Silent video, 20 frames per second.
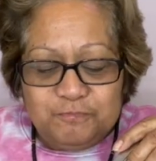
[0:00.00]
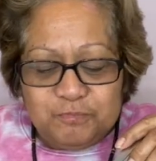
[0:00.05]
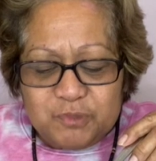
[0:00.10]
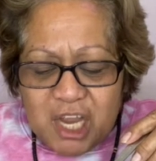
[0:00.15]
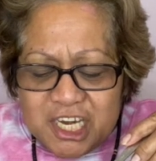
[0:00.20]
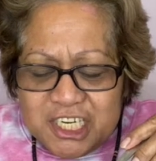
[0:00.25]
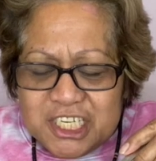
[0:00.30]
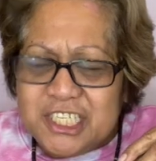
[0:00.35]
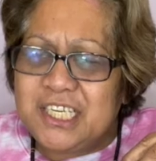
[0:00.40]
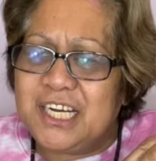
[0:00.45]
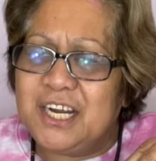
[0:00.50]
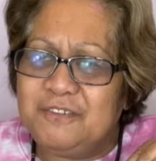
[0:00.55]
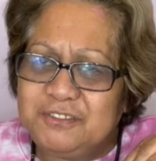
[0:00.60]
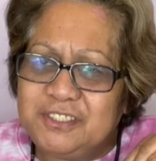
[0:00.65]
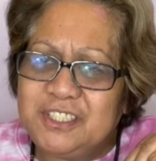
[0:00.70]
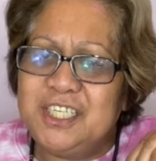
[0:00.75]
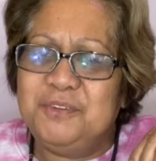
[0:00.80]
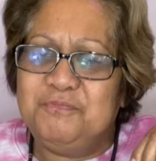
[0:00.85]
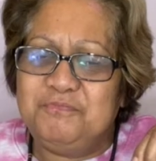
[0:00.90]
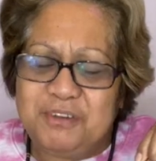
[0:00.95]
I just love
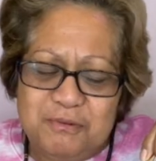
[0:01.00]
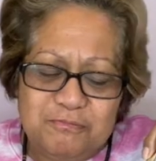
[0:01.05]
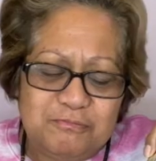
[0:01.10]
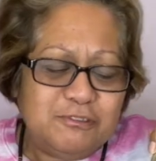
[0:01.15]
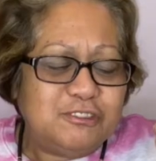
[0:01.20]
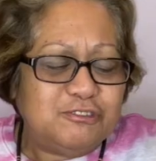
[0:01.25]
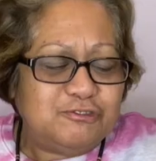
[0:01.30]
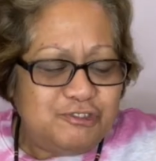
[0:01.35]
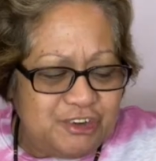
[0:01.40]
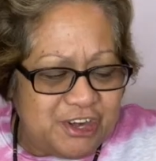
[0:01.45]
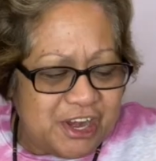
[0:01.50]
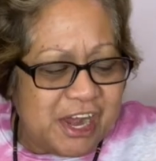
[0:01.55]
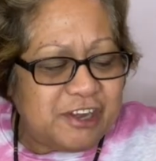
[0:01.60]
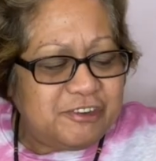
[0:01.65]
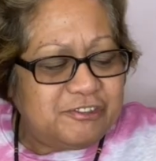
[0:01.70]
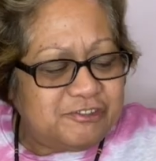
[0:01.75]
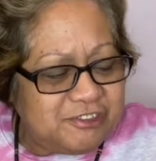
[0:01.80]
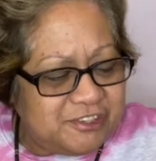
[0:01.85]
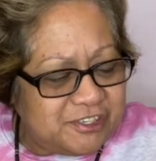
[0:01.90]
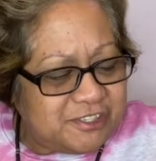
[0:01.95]
seeing people's
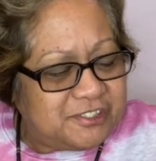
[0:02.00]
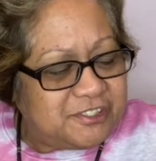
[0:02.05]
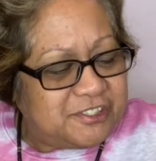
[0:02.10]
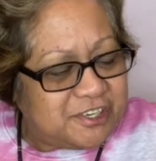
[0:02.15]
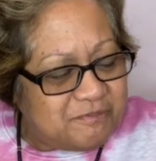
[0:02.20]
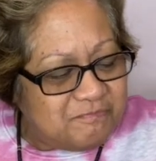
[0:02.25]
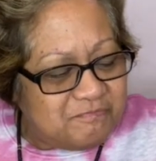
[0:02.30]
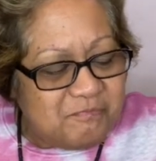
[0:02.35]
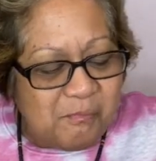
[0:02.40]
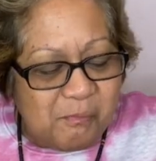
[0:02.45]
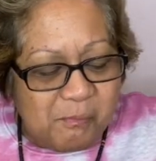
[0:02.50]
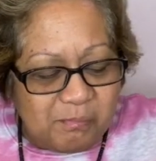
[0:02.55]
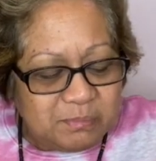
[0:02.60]
creations and,